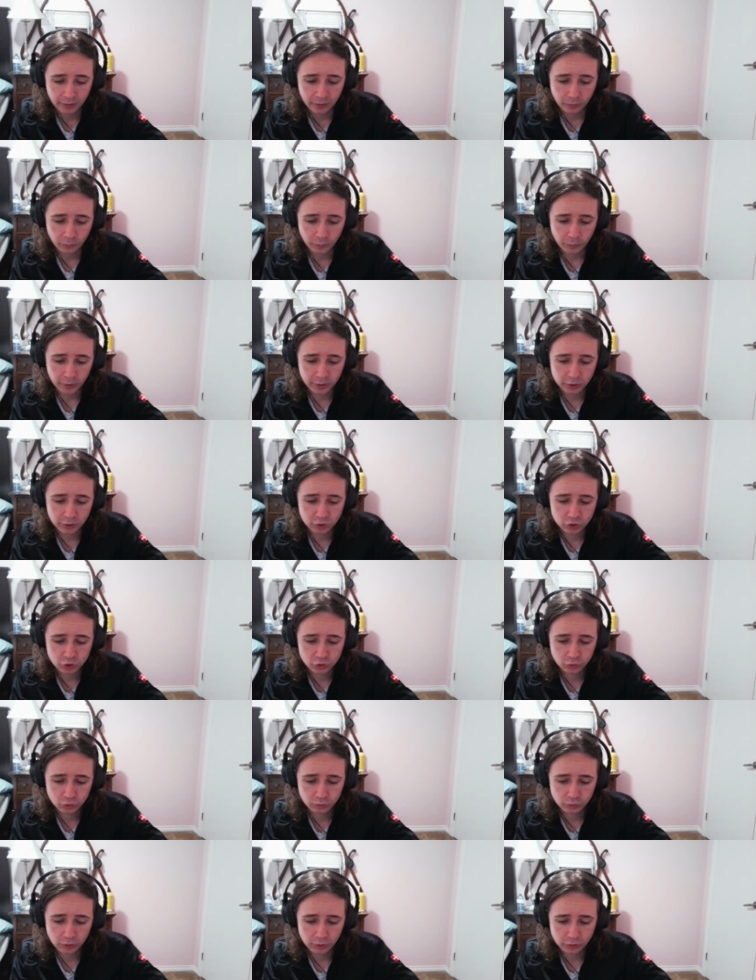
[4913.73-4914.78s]
When two
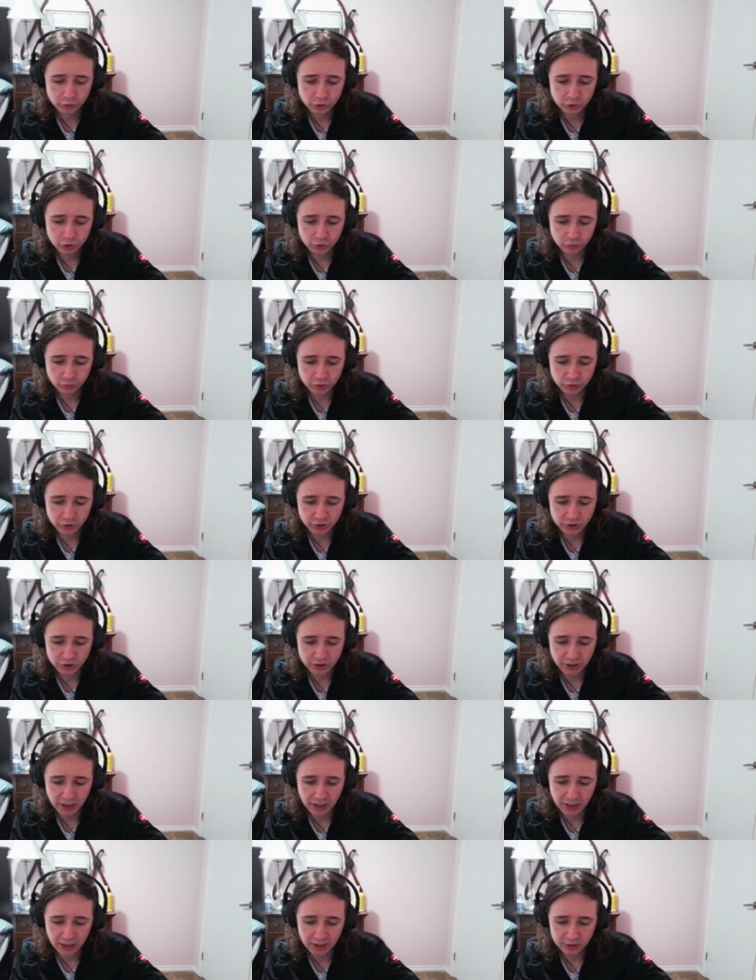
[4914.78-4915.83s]
road users
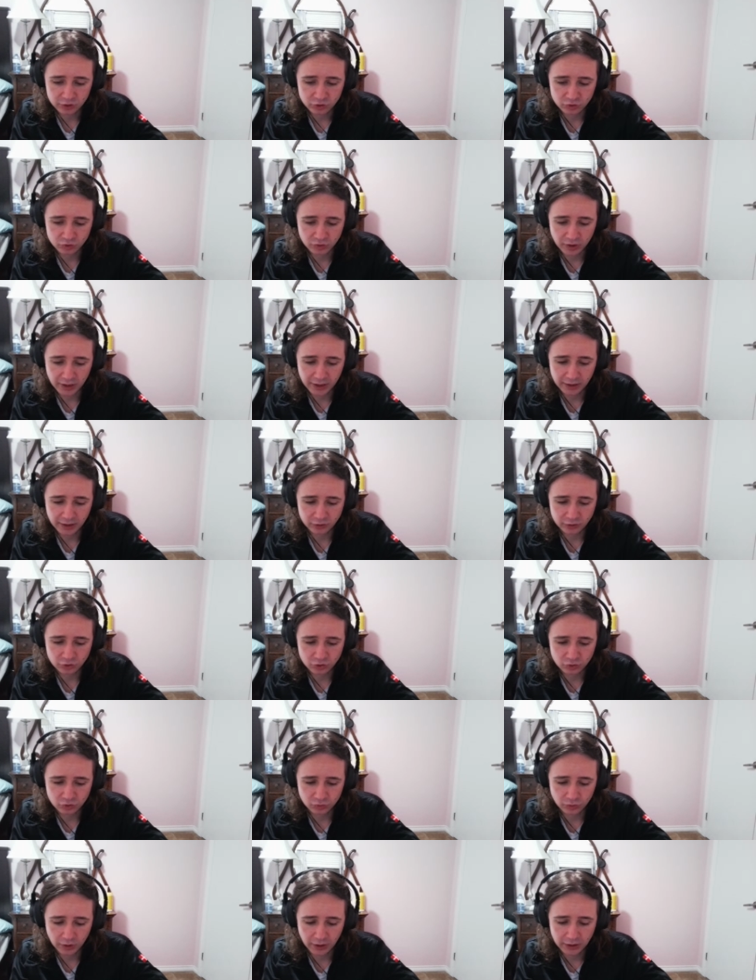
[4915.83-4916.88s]
are trying
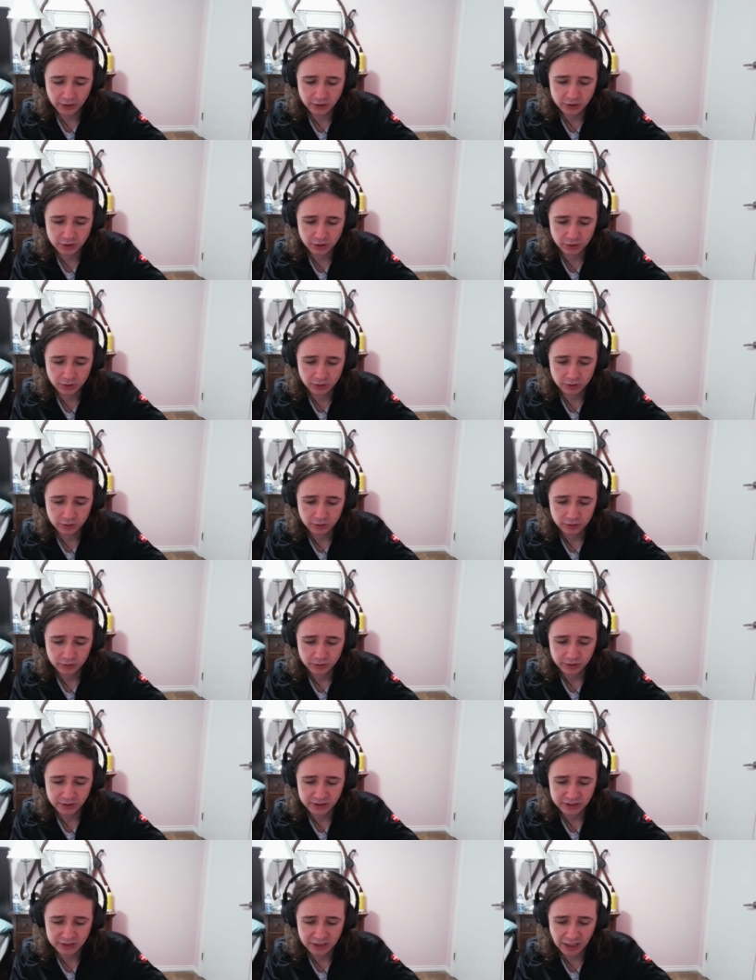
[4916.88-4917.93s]
to enter the
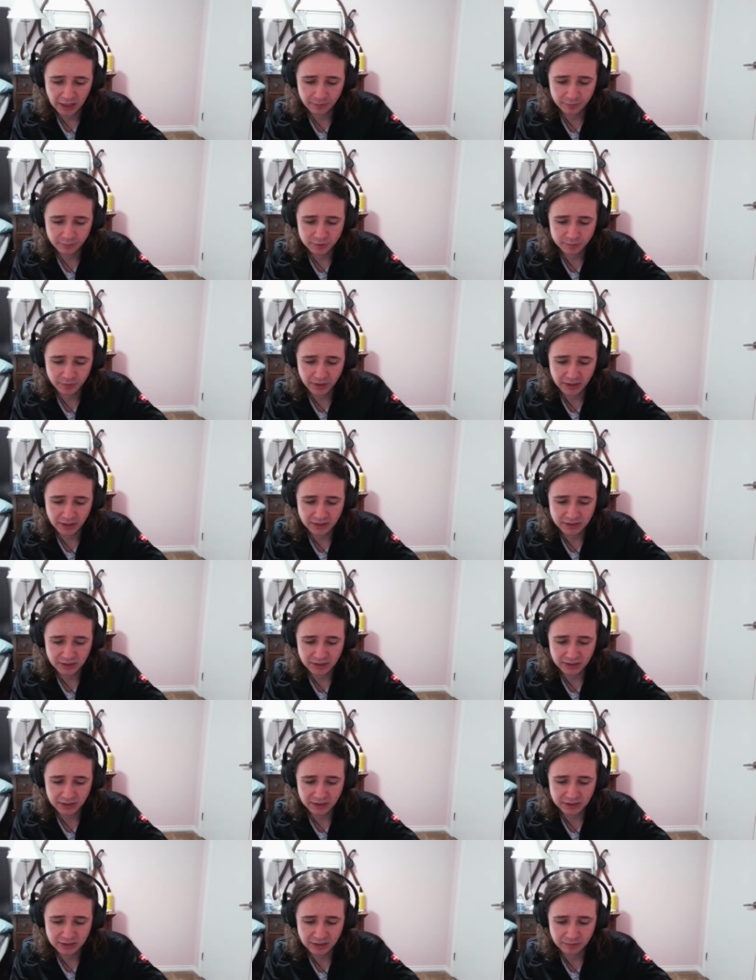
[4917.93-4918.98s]
same space at
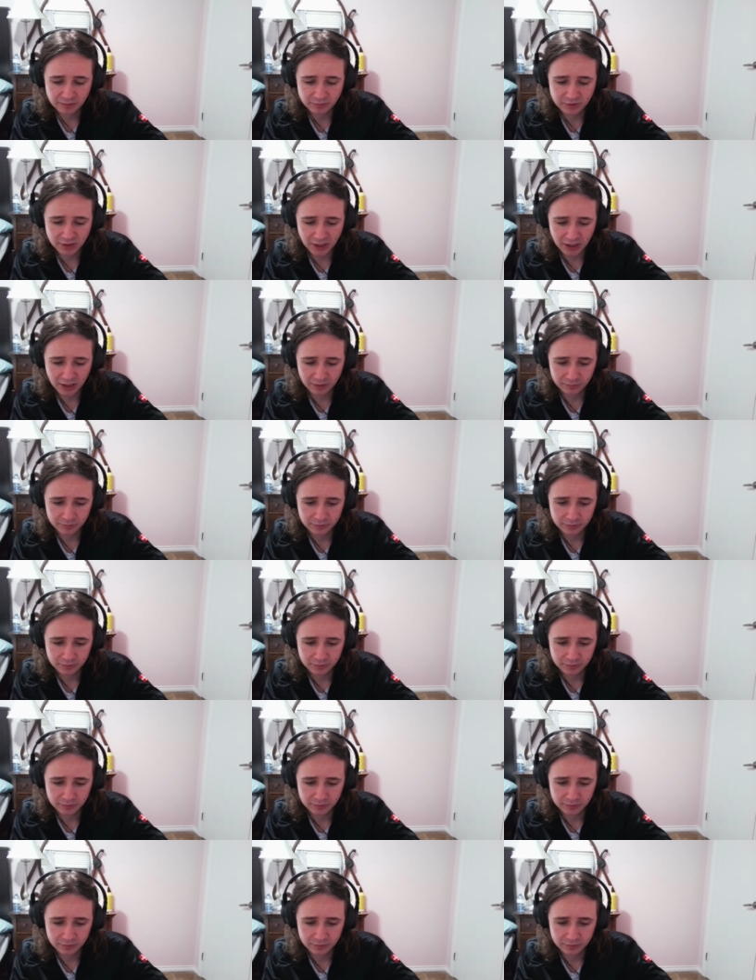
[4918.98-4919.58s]
the same time.